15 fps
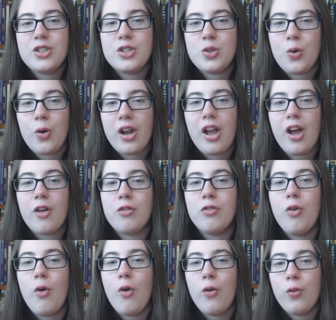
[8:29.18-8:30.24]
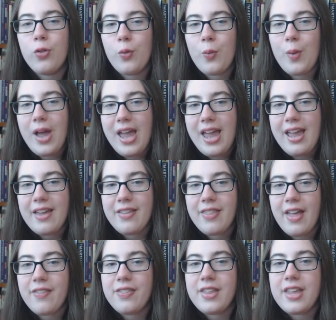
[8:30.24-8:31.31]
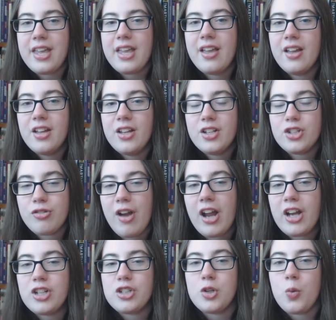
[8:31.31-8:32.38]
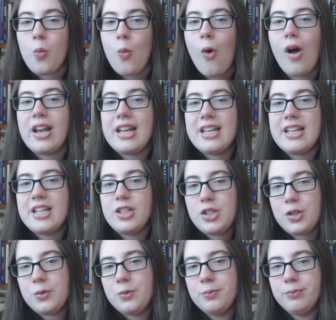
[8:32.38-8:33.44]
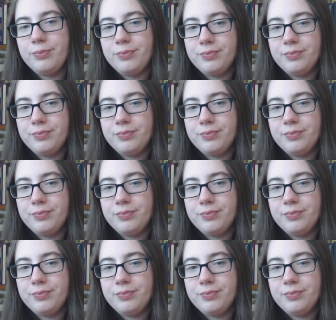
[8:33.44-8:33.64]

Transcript: the story unfold the way that the director wanted it to.